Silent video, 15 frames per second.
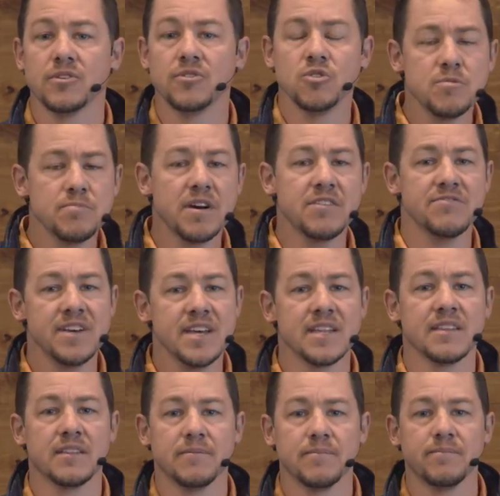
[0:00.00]
Do it by
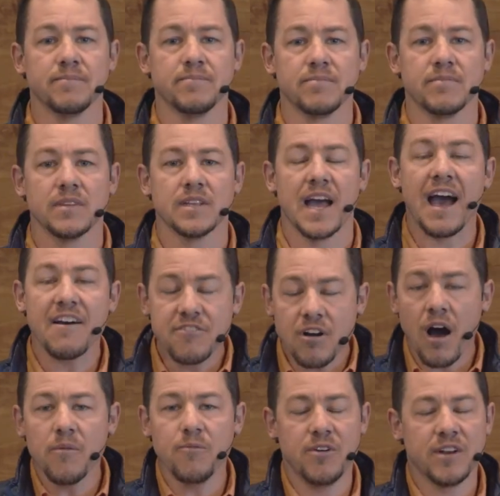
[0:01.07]
faith. Have
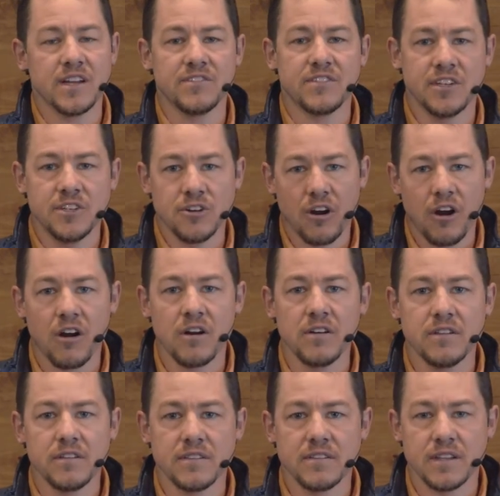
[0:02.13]
confidence in your heart
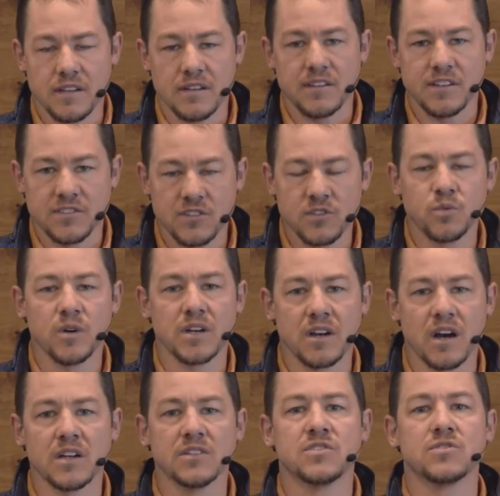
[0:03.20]
that this is what
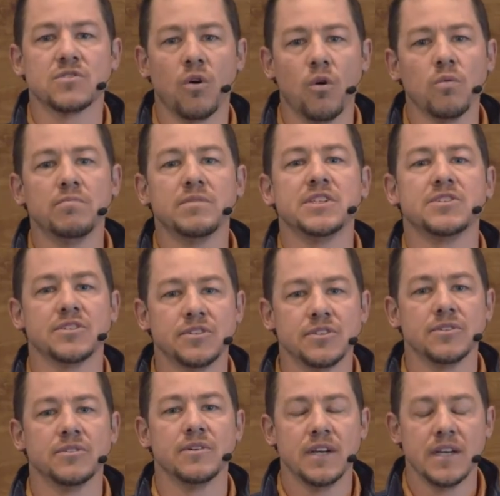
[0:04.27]
God's told me to
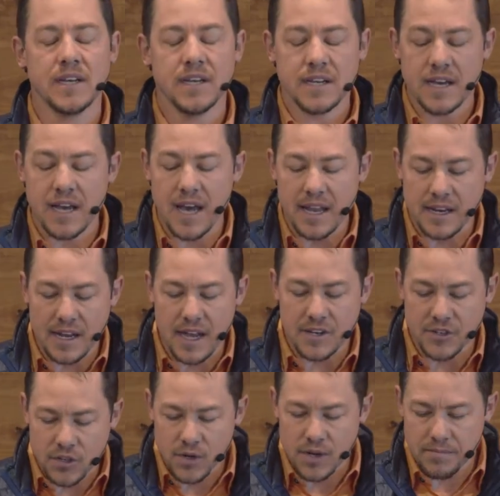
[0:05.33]
do, and,
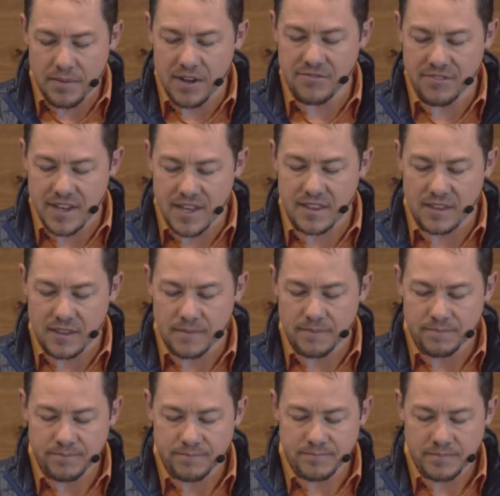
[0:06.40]
and do it by faith.
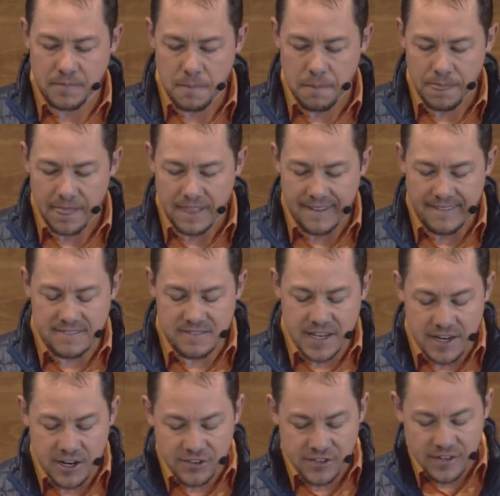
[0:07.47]

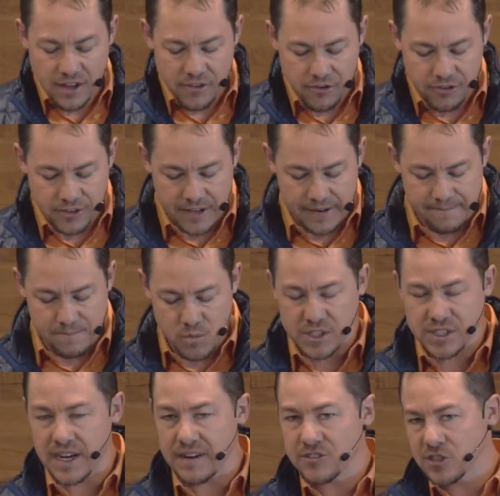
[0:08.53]
And here's another thing,
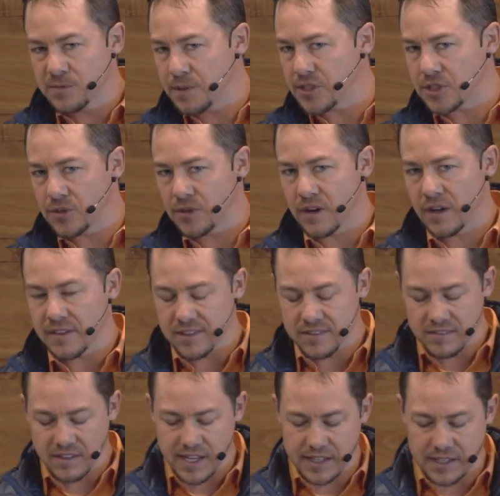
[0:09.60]
which I've just been chewing on
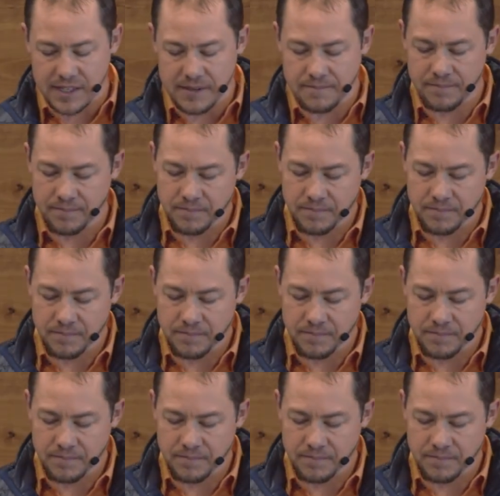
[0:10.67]
this lately